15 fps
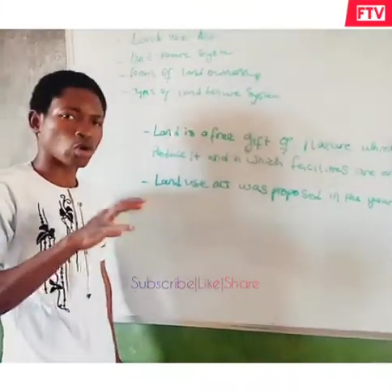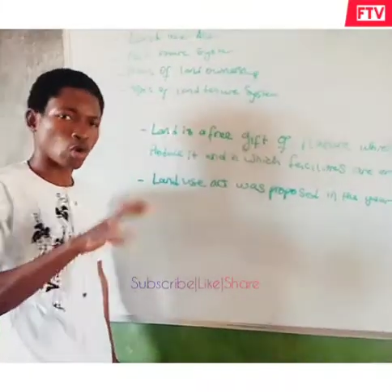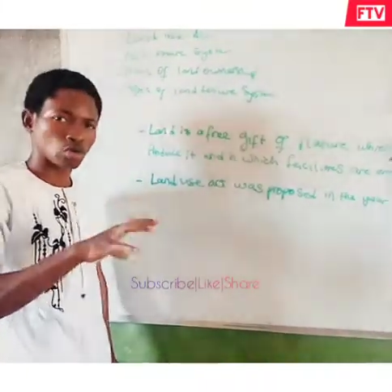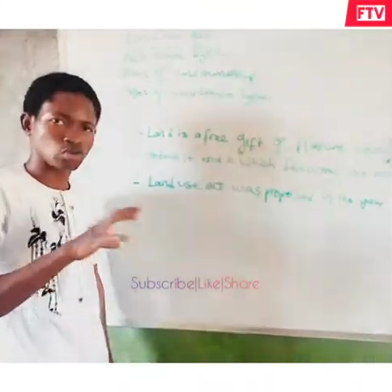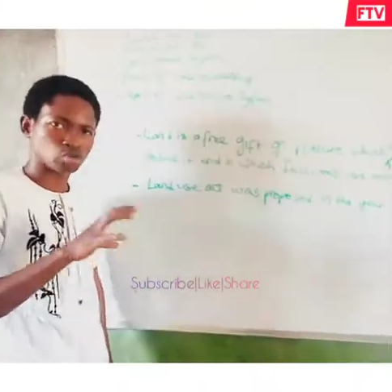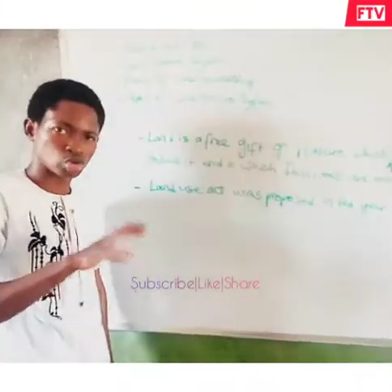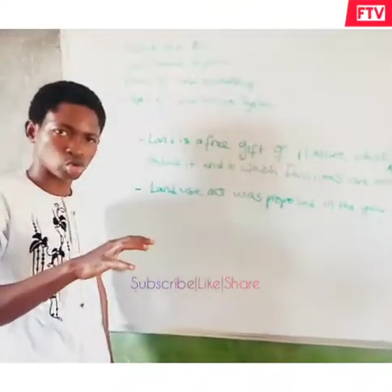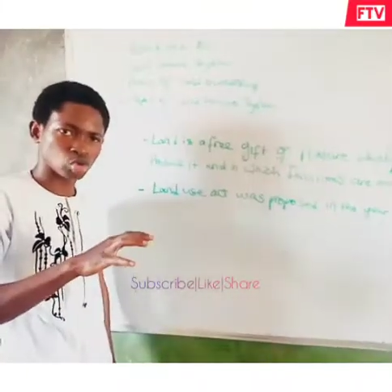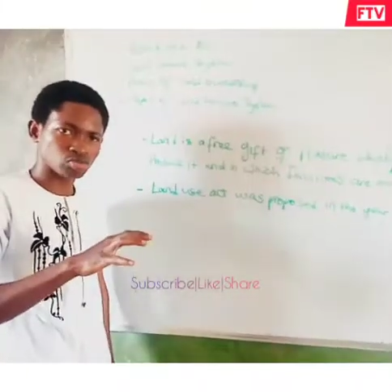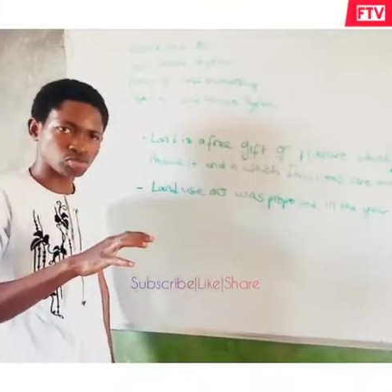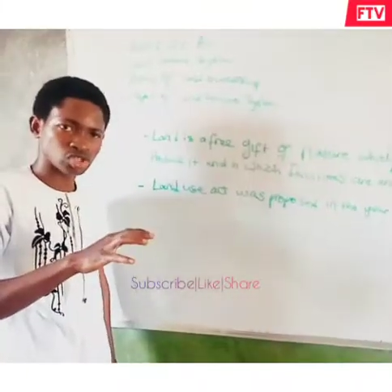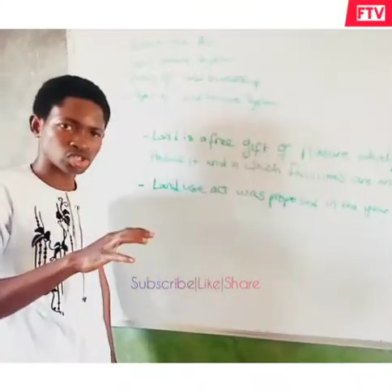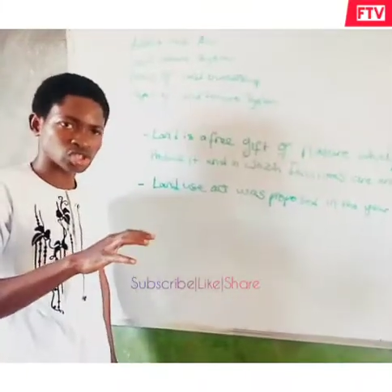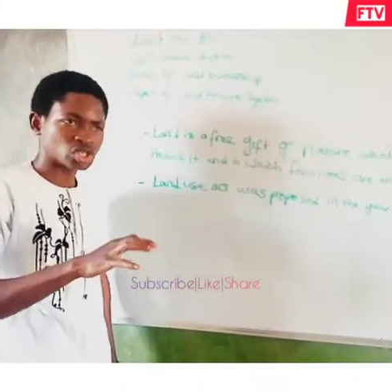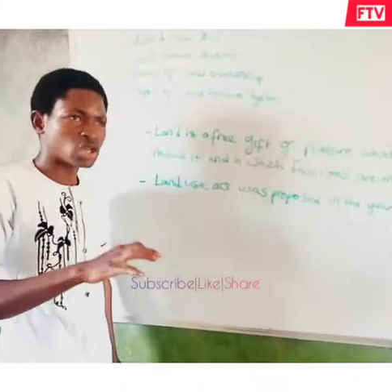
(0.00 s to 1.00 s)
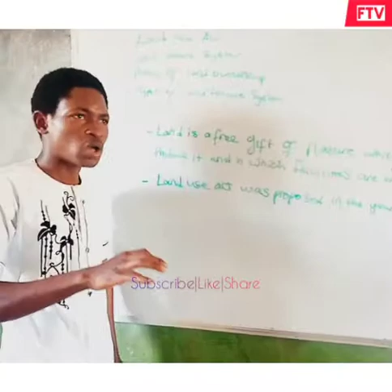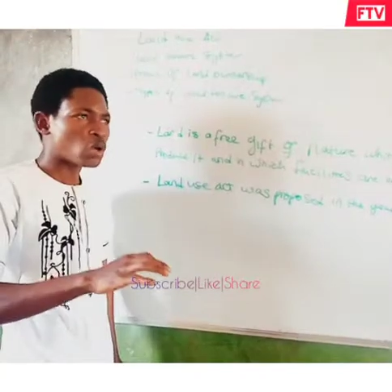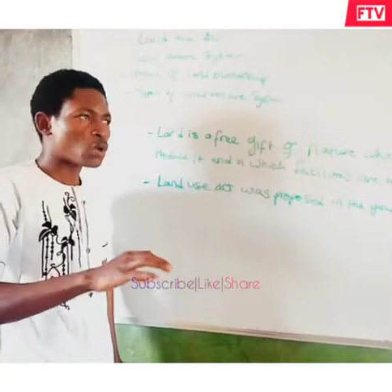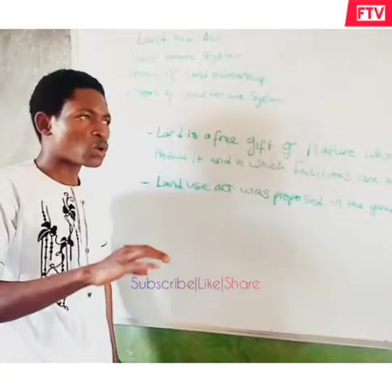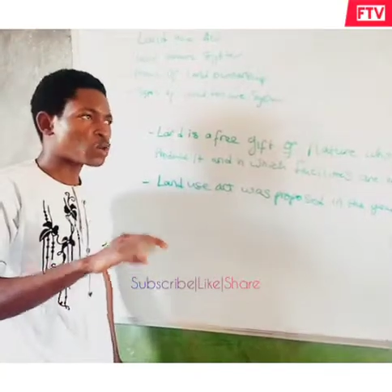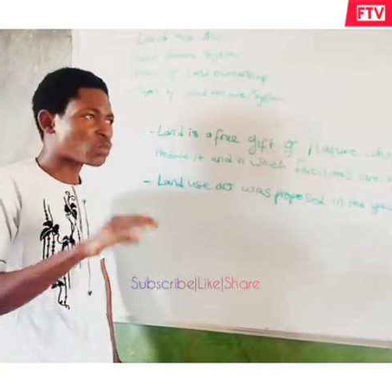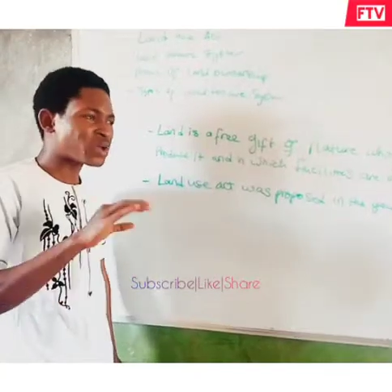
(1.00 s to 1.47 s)
consumed
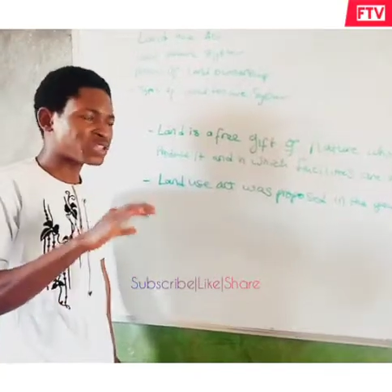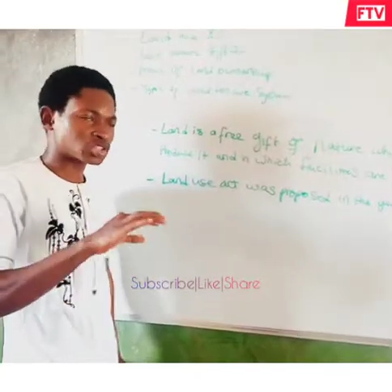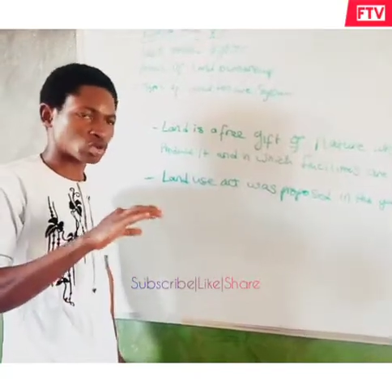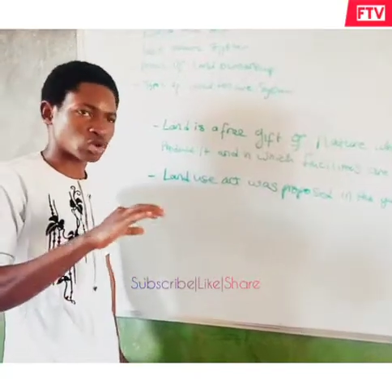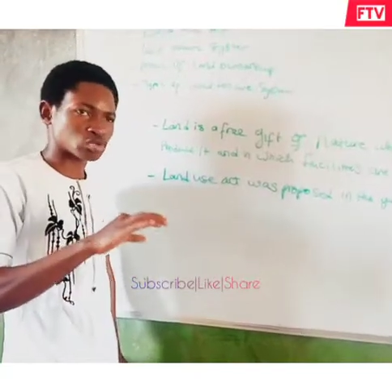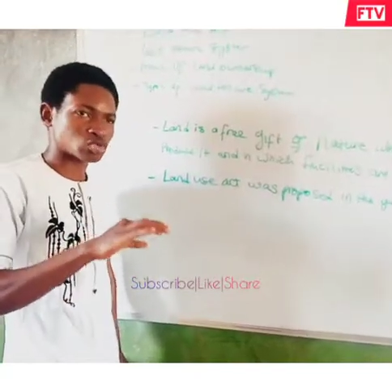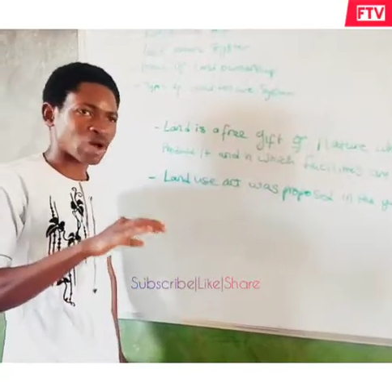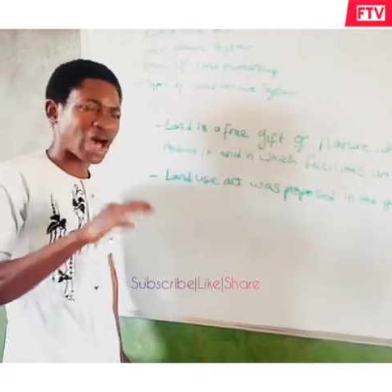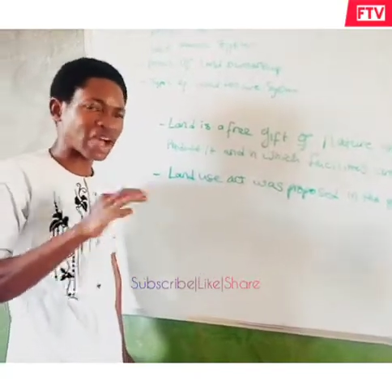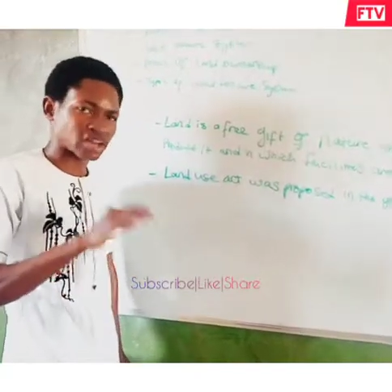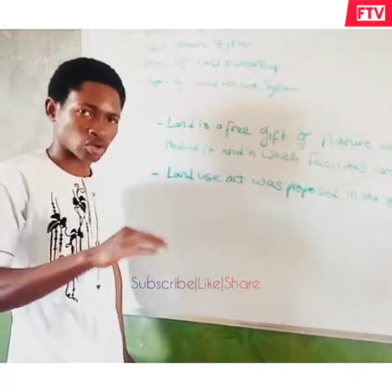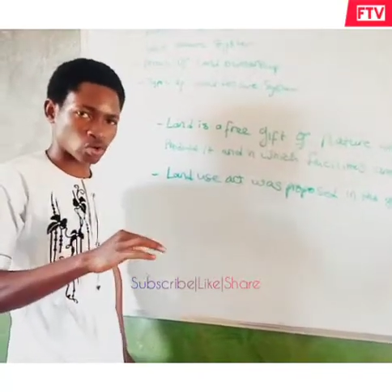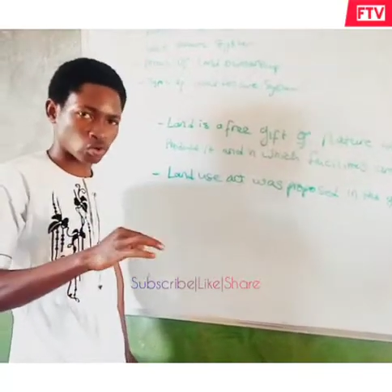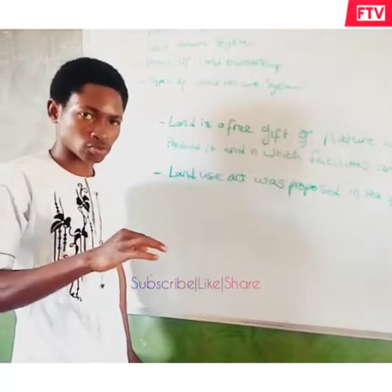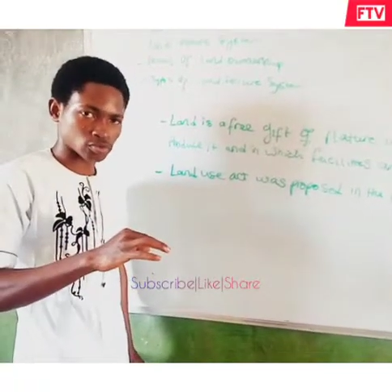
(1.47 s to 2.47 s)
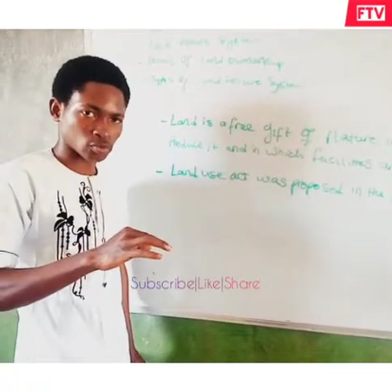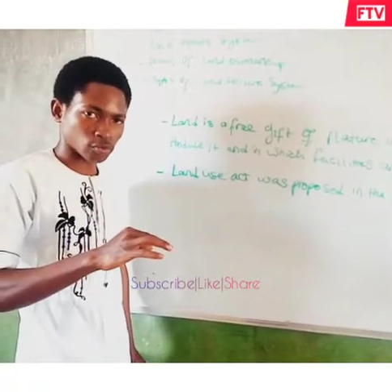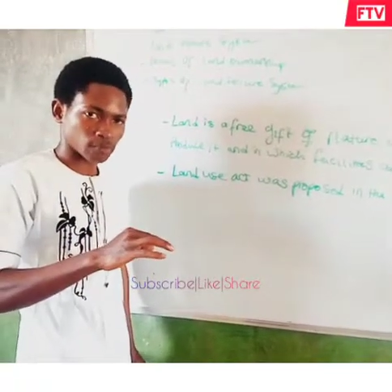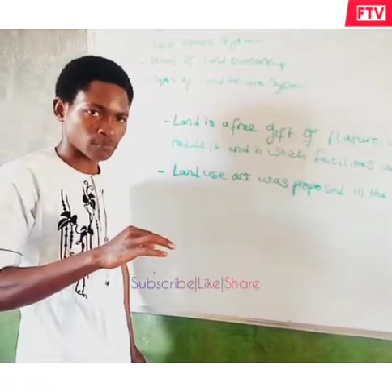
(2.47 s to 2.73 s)
when it comes to agriculture.